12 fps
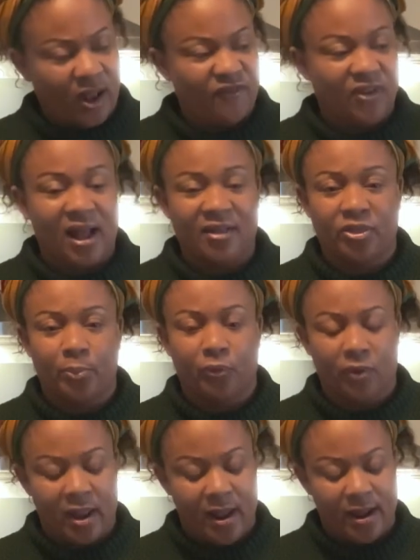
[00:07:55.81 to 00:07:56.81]
I forgot the
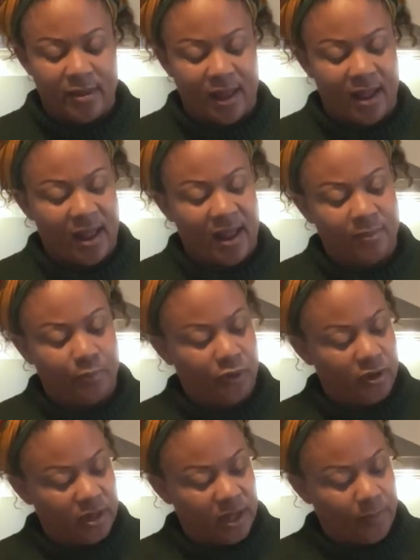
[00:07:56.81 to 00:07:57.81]
brand. I had
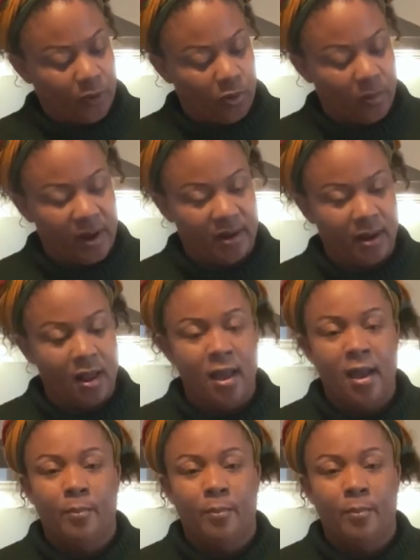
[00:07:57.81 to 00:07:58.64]
put it up already,